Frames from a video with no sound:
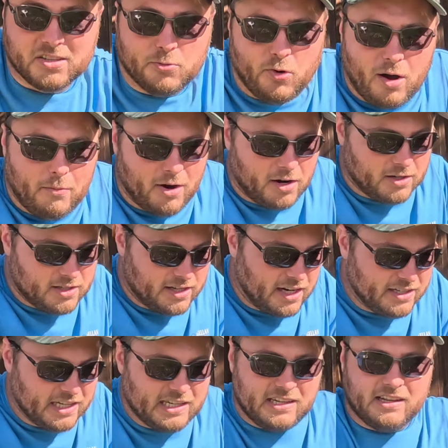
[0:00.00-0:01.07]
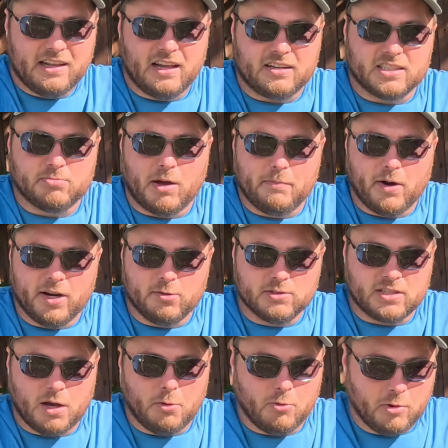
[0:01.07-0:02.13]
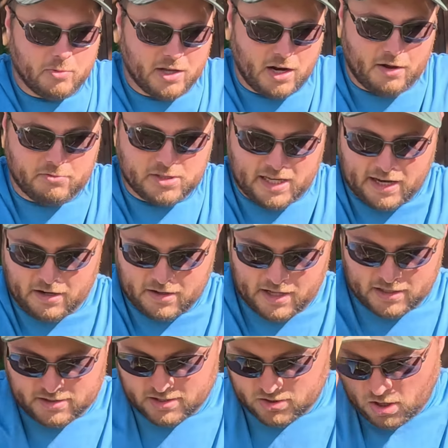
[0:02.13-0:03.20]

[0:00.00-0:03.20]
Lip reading: at Walmart, and I needed a net because my buddy was coming with me and I was out of nets, because